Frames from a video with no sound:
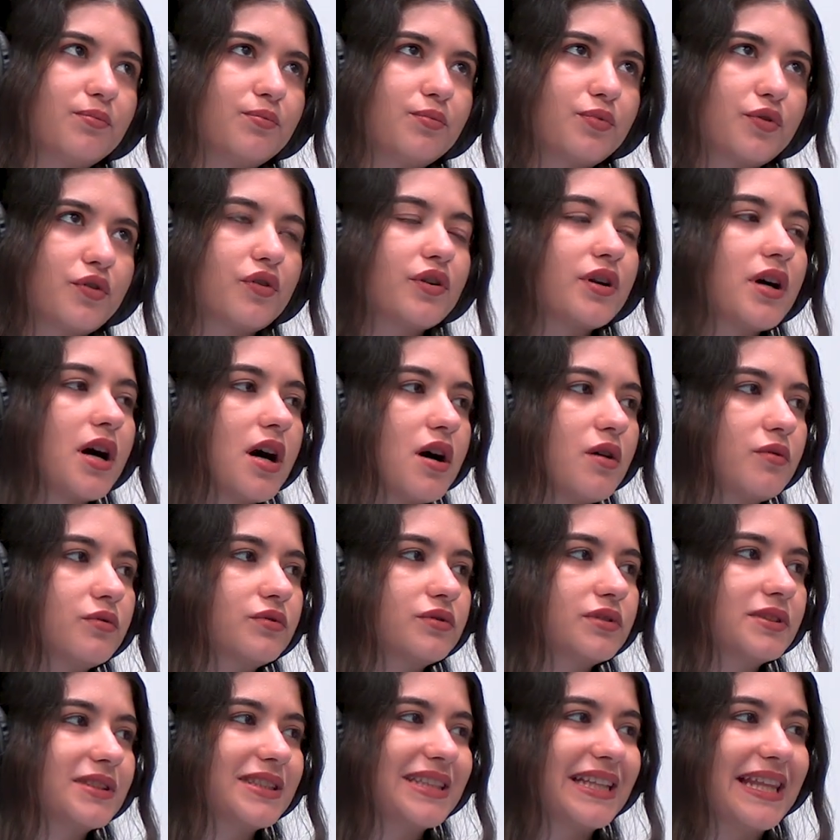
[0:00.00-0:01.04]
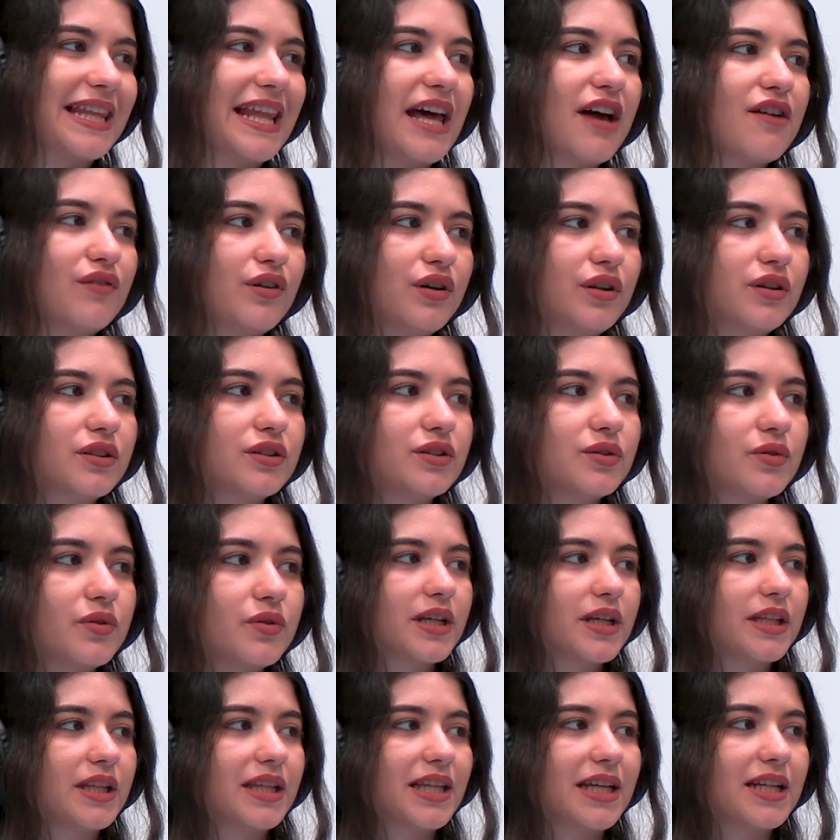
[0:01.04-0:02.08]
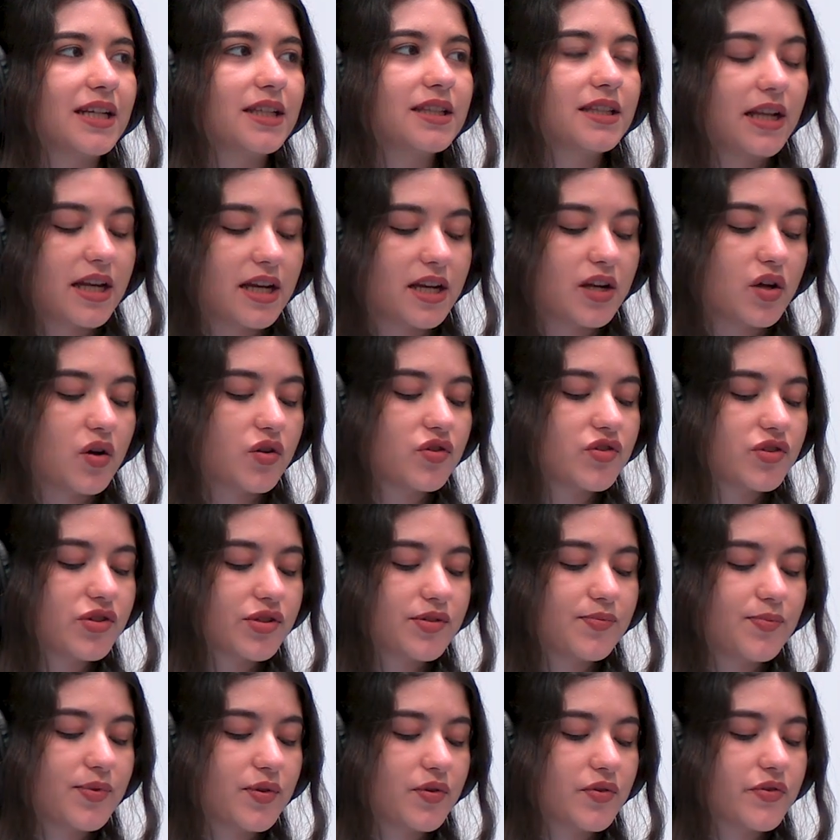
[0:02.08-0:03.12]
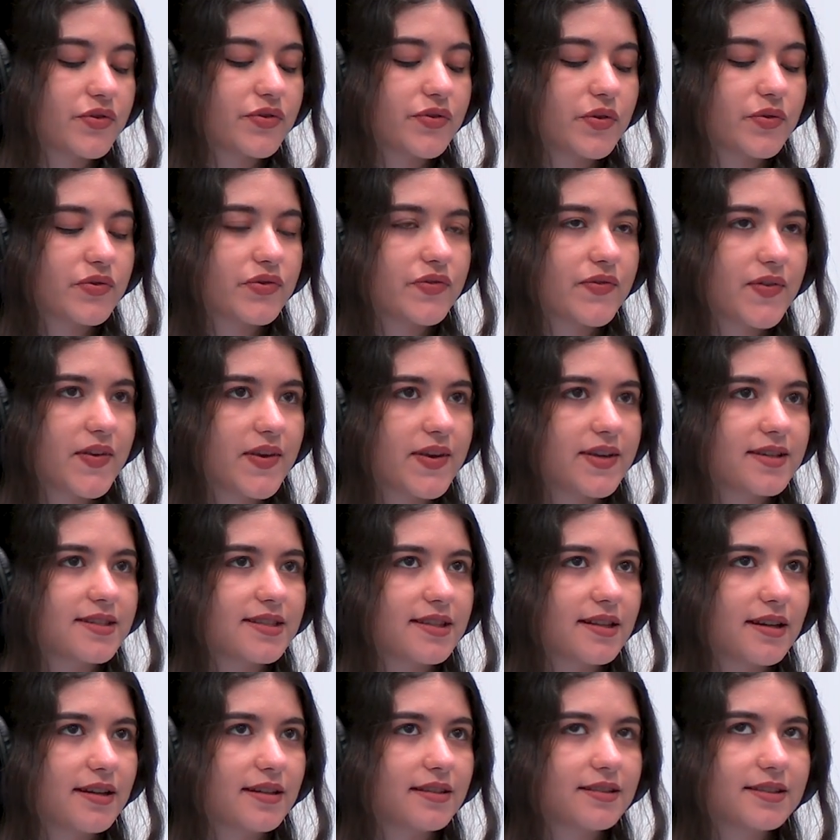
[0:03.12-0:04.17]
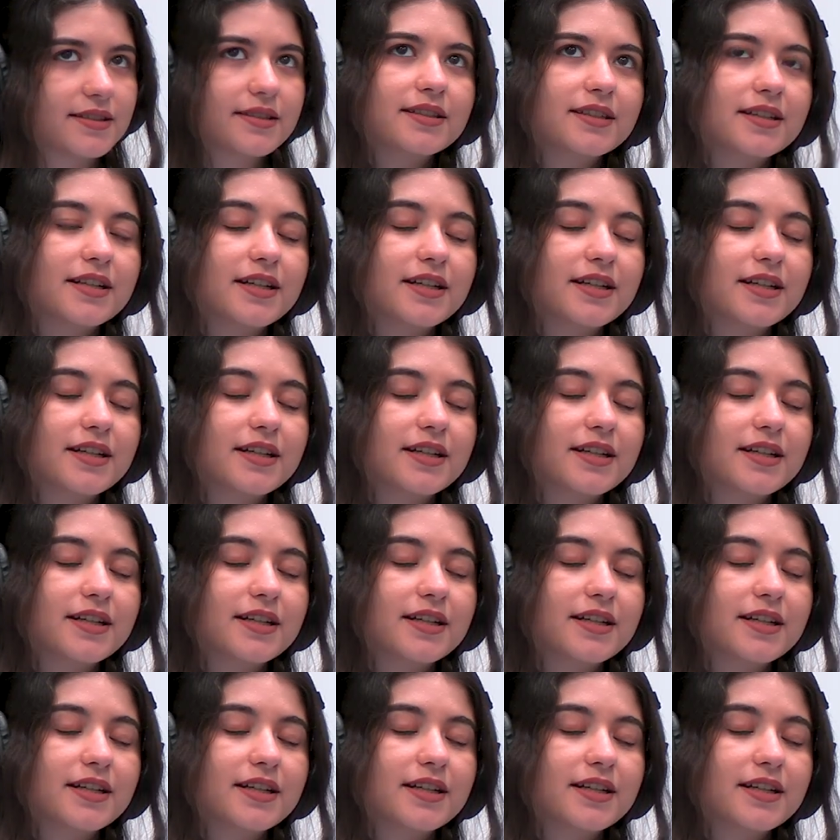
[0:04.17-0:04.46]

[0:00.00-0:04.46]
pronounced level then get a diagnosis, because those things like